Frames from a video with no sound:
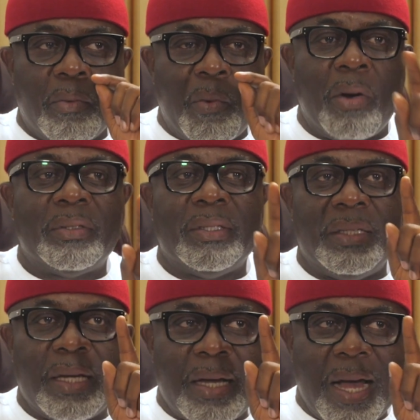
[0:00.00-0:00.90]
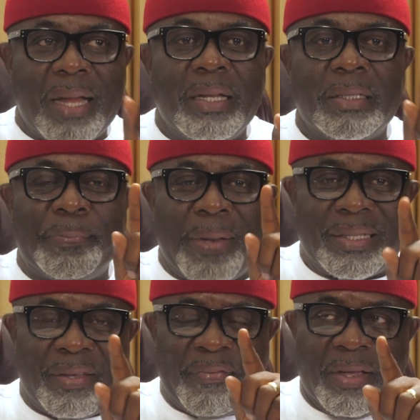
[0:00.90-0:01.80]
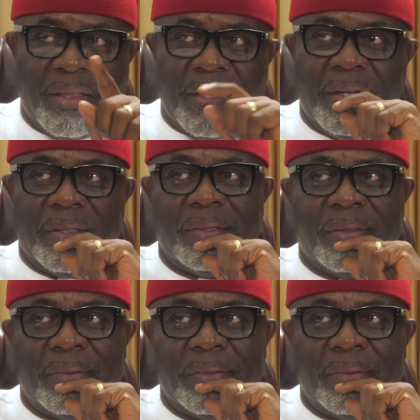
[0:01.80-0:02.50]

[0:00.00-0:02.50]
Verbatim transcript: What are the specific things